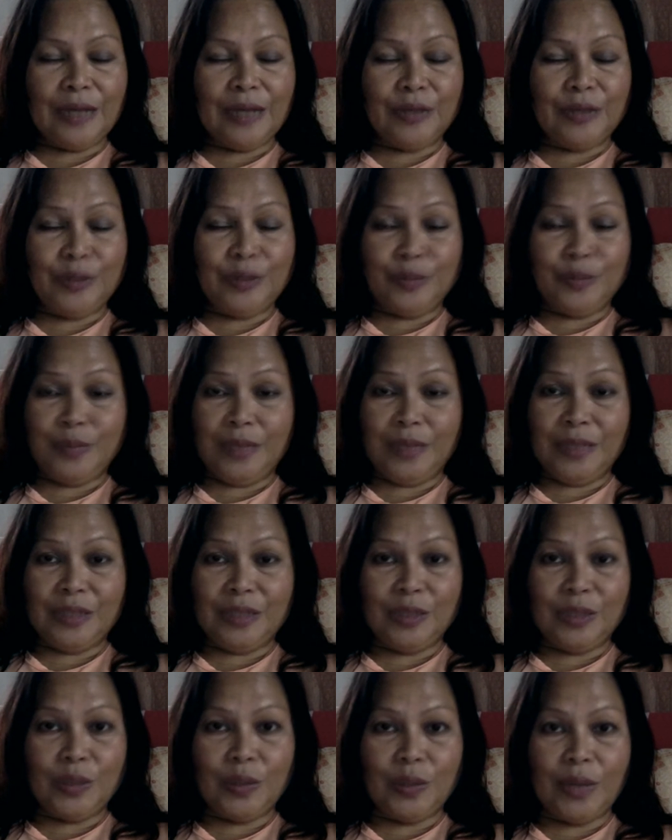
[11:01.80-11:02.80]
to me.
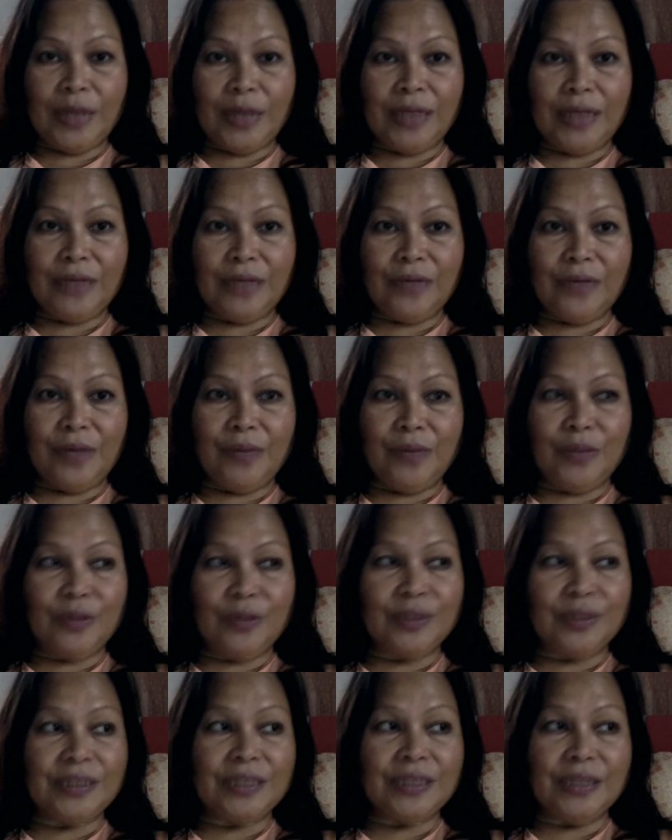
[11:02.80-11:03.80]
So anyway,
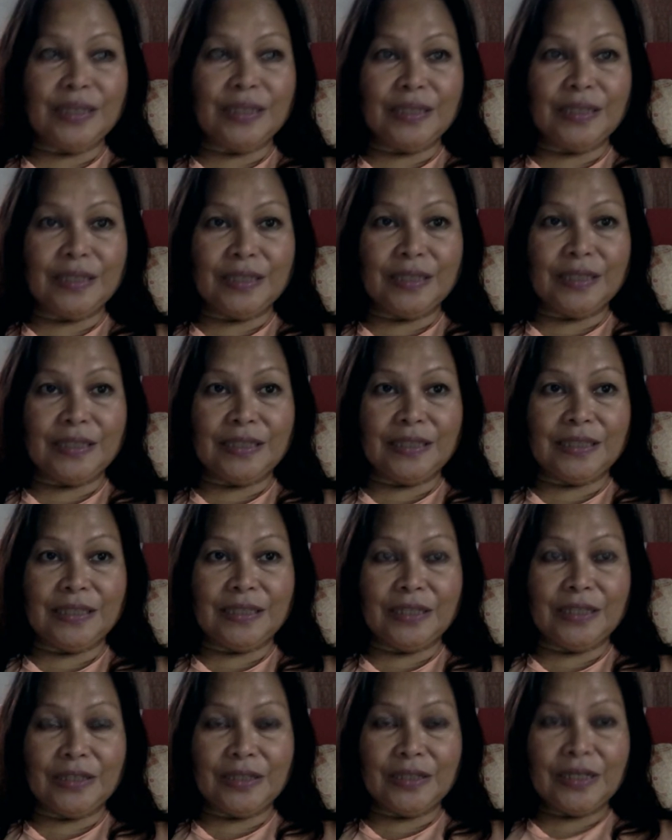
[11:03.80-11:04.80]
because
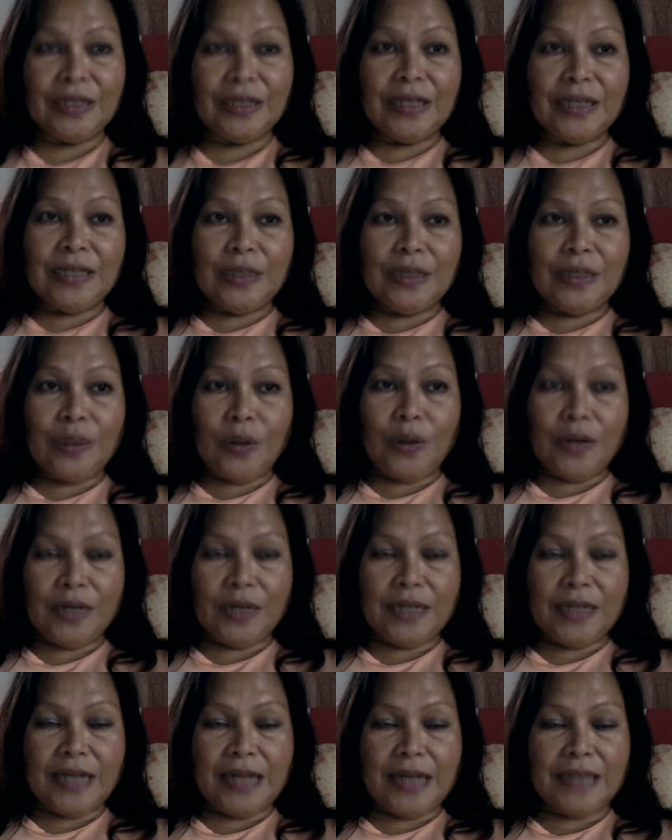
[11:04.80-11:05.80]
she
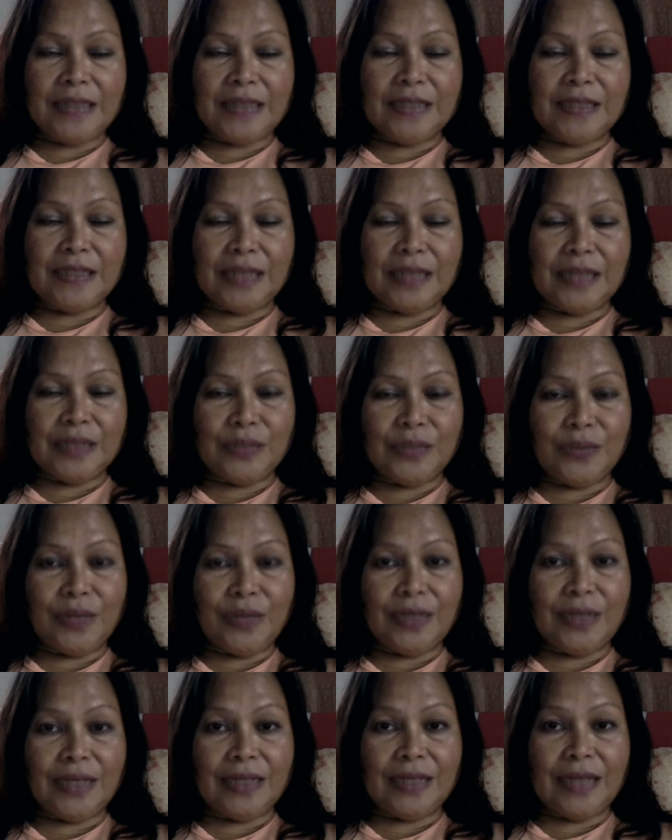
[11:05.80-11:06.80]
organized in such a way
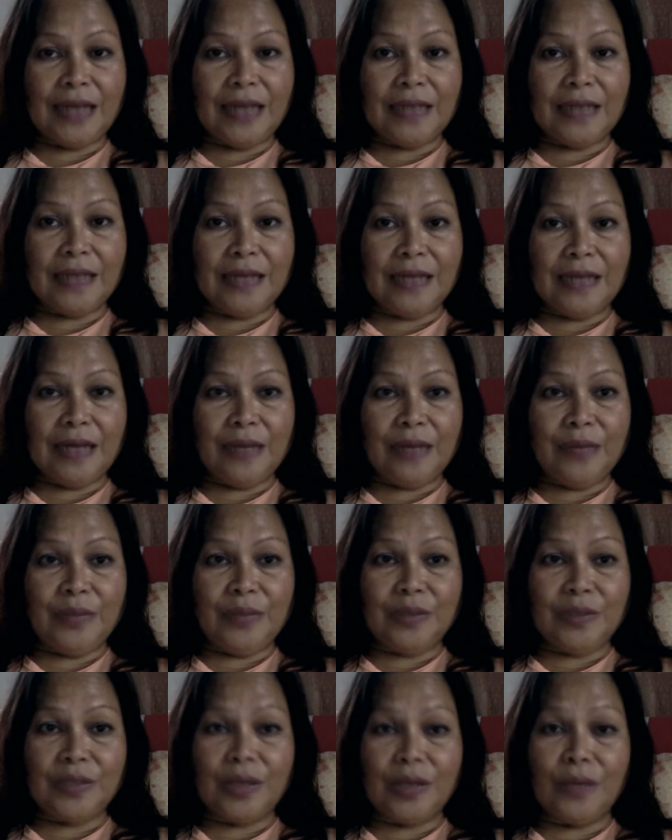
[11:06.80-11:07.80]
that I'd come,
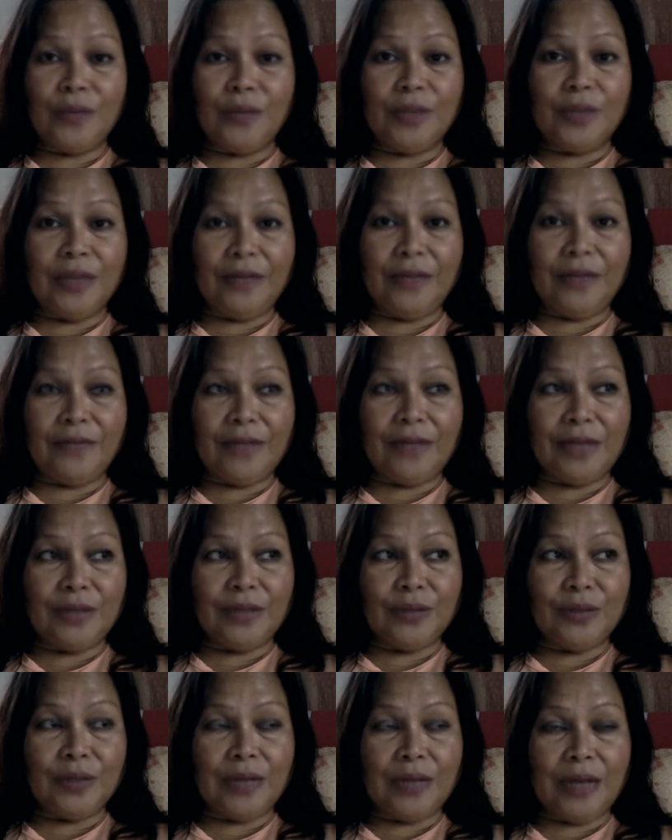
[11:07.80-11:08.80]
because I would have liked
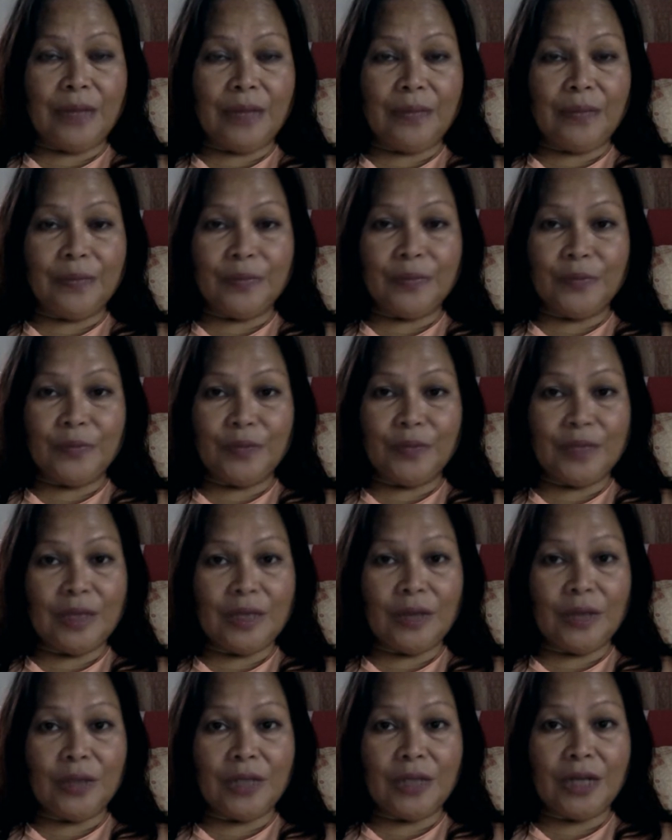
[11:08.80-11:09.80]
to come
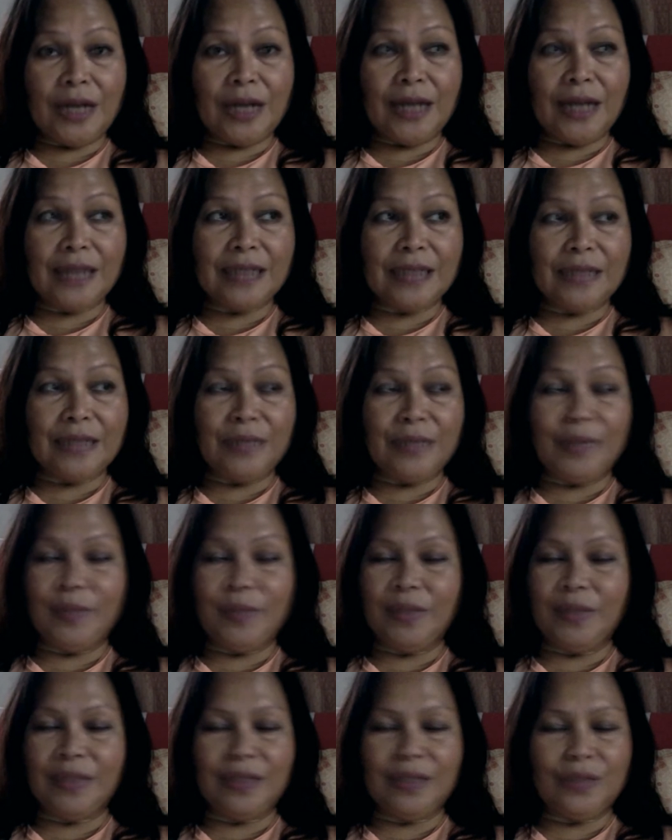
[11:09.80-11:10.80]
without her asking me,
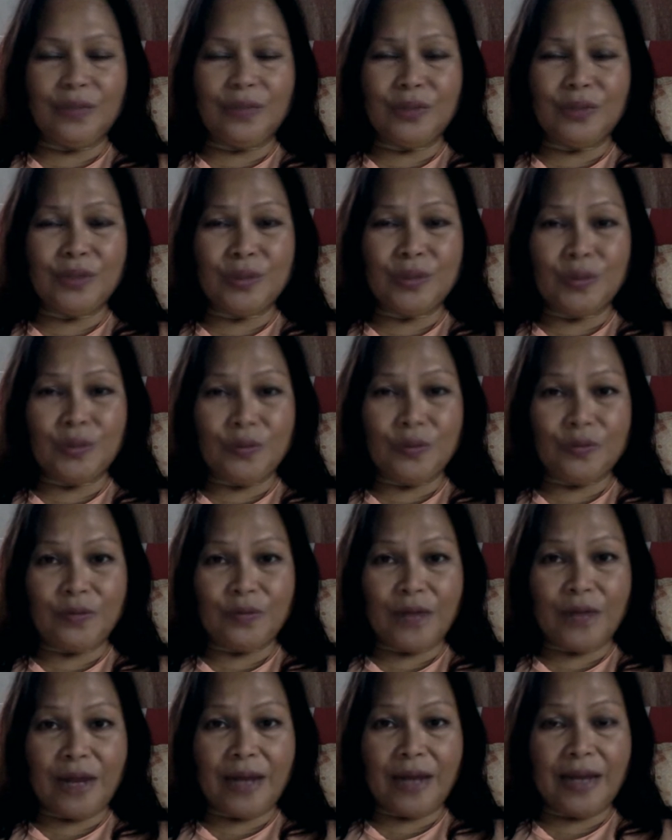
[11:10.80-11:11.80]
but it was too
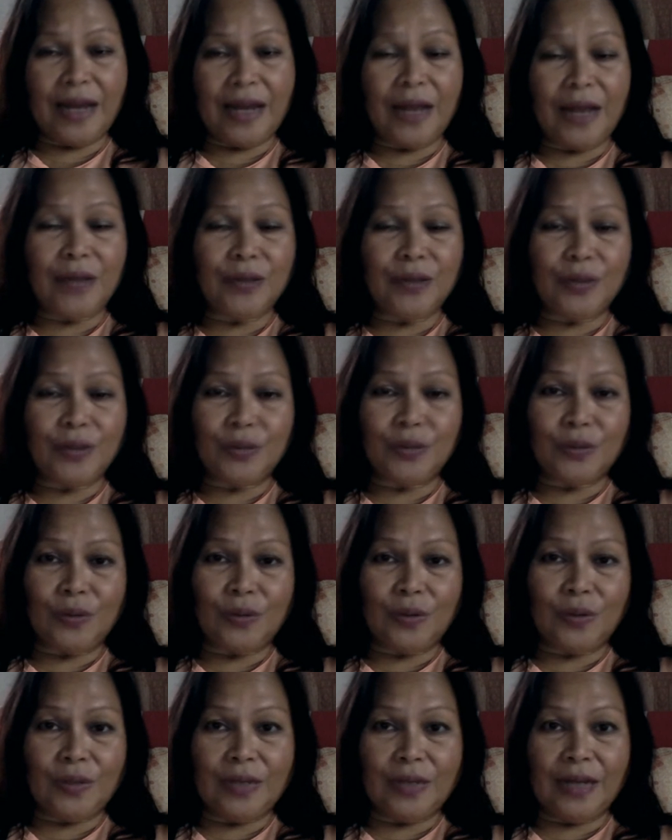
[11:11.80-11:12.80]
far and I don't
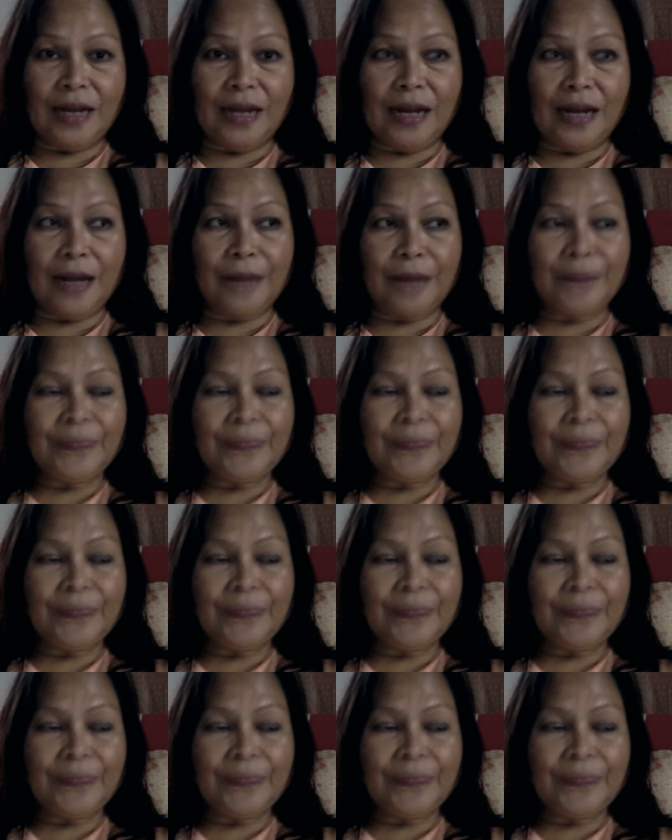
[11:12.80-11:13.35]
own a car.